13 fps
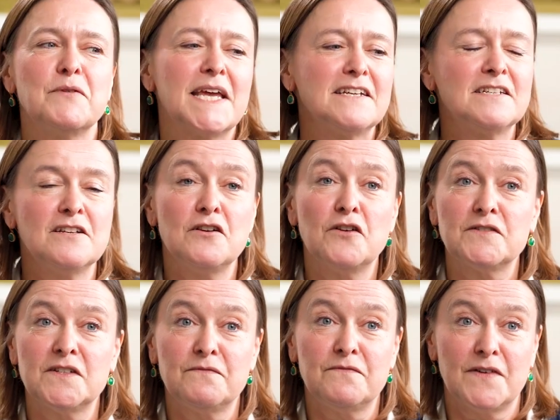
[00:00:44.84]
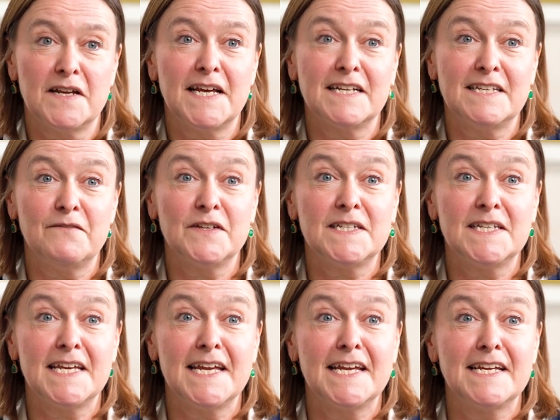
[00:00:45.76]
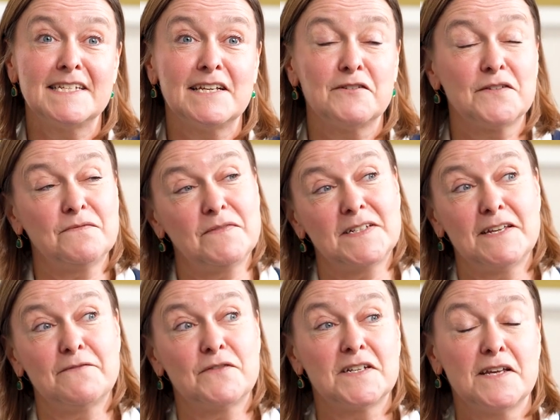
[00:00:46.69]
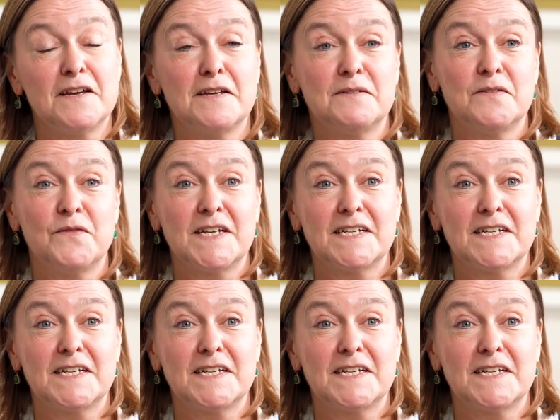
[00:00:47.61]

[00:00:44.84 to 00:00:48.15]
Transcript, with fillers: we get to do lots of fun activities, lots of different types of